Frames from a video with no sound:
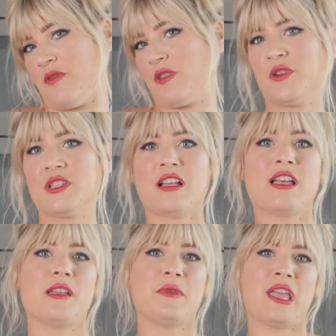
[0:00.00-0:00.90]
for the first
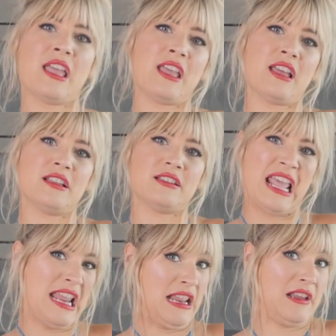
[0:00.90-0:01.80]
time and
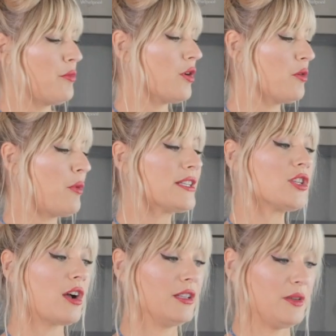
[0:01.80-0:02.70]
hate it. Pour white
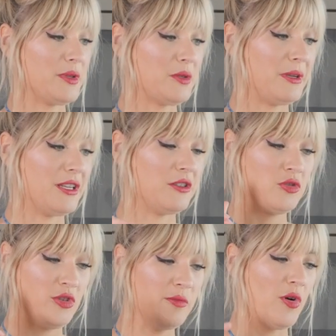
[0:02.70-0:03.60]
chocolate between
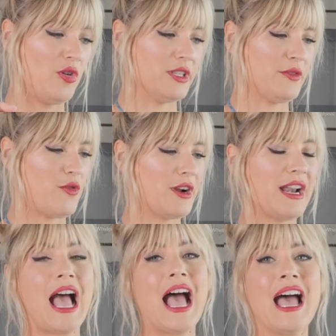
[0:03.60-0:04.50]
two bowls for an
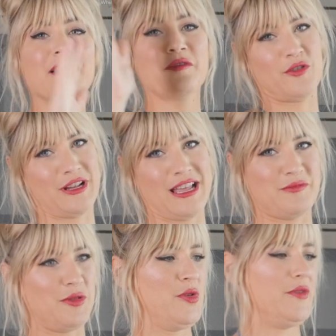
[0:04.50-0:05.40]

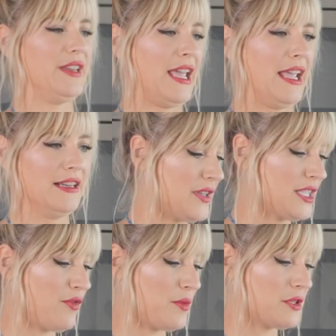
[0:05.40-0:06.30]
unforgettable movie night. It's from